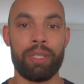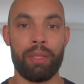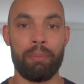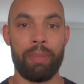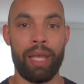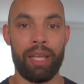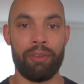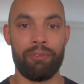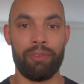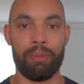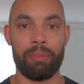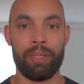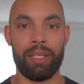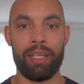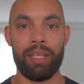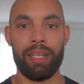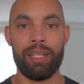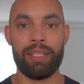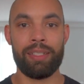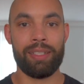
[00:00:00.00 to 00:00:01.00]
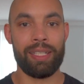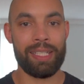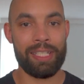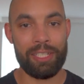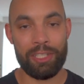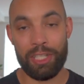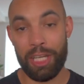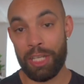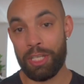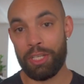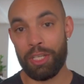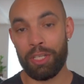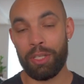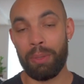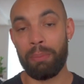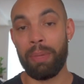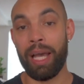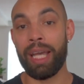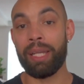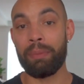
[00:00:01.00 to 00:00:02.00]
the backflip, since changing
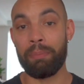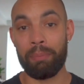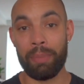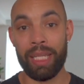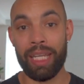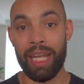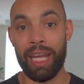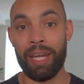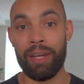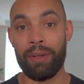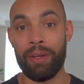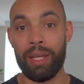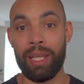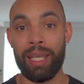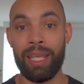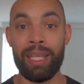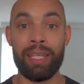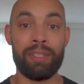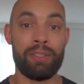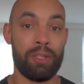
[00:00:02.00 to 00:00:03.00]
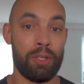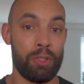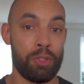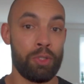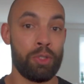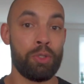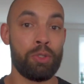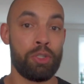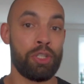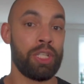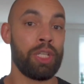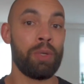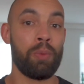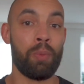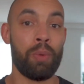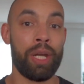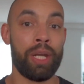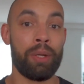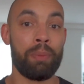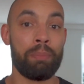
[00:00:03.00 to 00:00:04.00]
your mind mid-air is usually
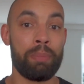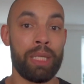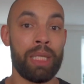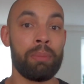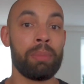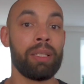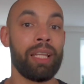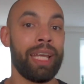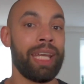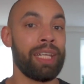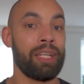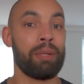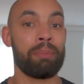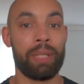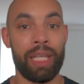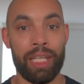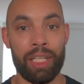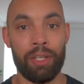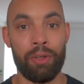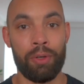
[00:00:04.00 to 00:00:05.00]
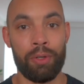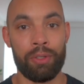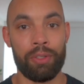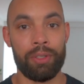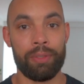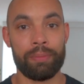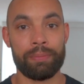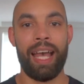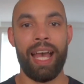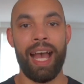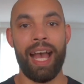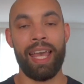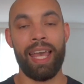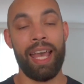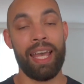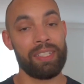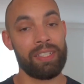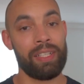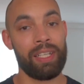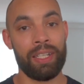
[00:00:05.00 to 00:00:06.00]
where people end up getting hurt. I
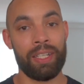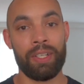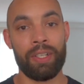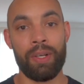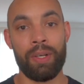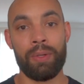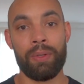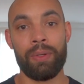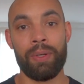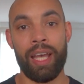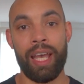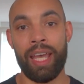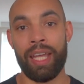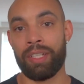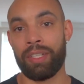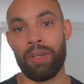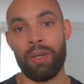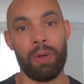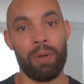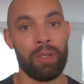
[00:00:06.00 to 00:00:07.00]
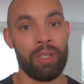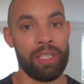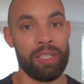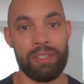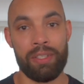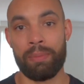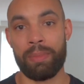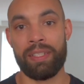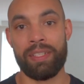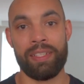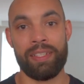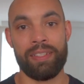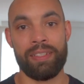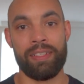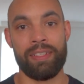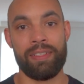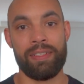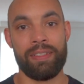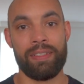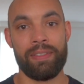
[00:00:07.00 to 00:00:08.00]
had to let it go and call in some
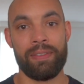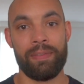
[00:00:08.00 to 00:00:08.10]
assistance.